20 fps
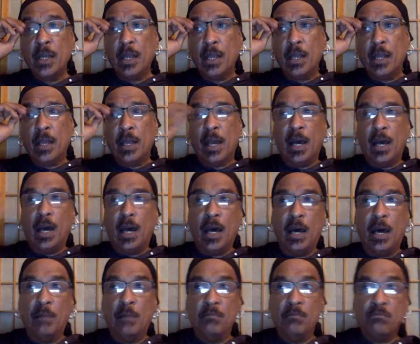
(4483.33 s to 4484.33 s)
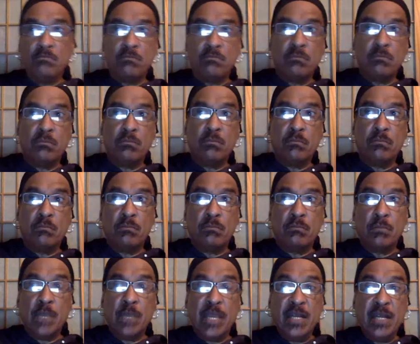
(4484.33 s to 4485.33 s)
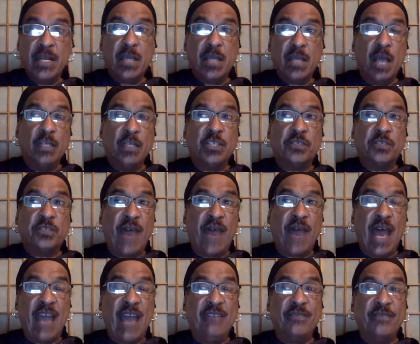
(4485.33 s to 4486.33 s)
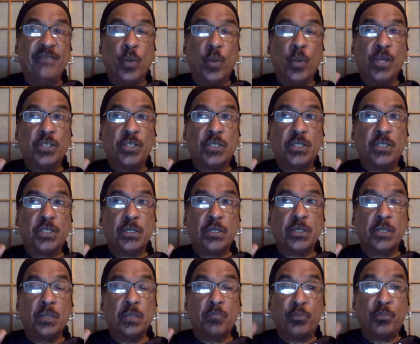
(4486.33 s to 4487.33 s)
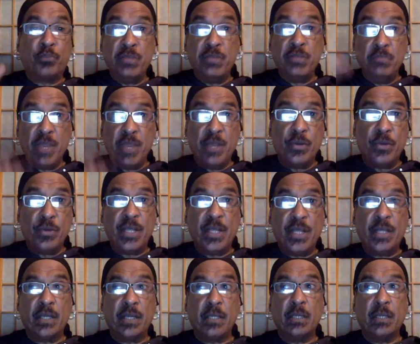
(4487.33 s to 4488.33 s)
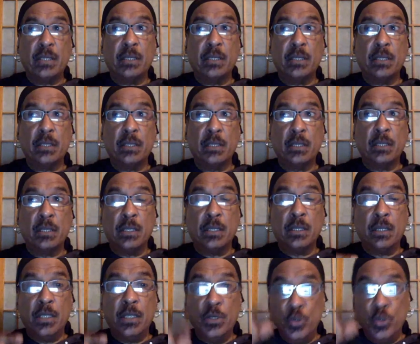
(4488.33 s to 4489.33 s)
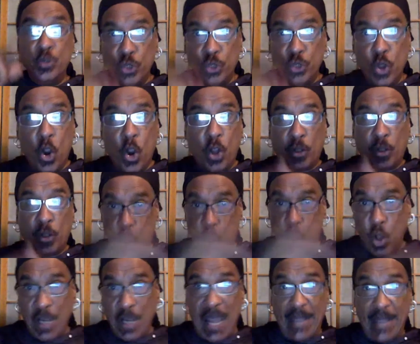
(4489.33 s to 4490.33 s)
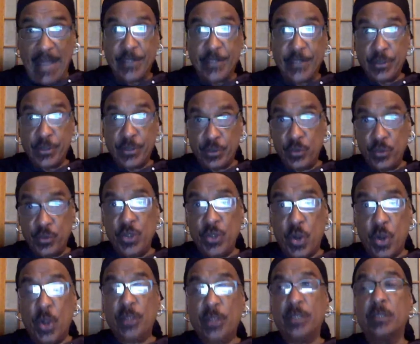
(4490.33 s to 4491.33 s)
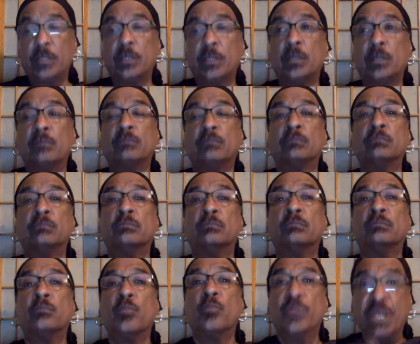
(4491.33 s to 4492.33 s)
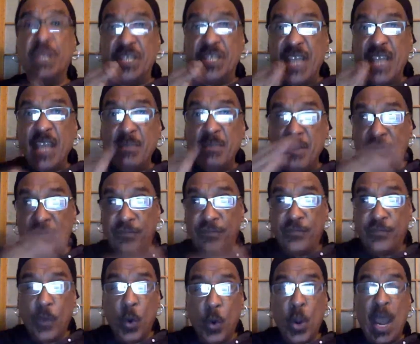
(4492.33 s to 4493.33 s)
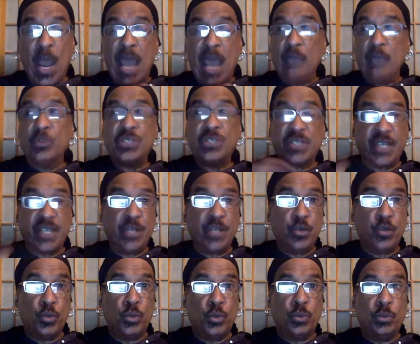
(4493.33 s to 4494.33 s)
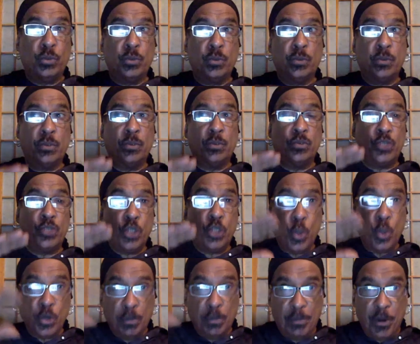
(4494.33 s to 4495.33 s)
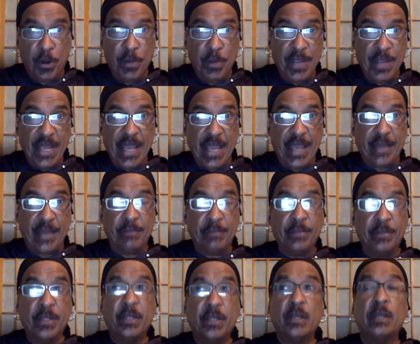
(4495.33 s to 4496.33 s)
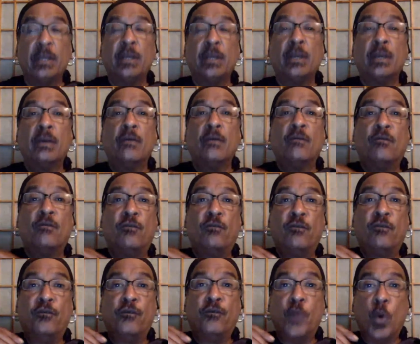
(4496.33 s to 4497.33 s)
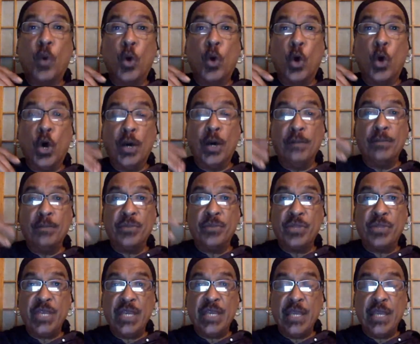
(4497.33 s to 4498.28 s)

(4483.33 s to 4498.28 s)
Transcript: Hidden Colors 5 was premiering in New York, Long Island, New York, the day before I was scheduled to go to Birmingham for the